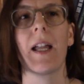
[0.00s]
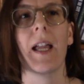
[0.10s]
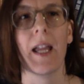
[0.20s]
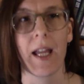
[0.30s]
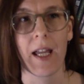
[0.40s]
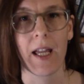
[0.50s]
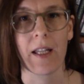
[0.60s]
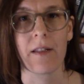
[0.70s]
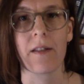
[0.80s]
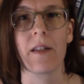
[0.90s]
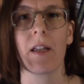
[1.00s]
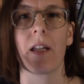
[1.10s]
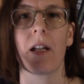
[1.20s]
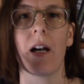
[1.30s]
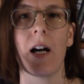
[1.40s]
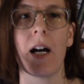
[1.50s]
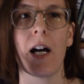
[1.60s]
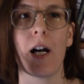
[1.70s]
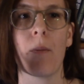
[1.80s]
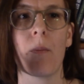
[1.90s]
and
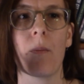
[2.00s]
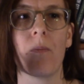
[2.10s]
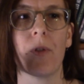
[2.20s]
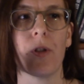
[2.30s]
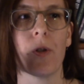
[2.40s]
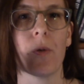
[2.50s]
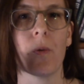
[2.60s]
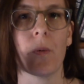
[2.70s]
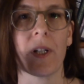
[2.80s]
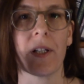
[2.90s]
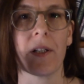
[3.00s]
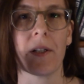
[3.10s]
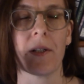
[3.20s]
you will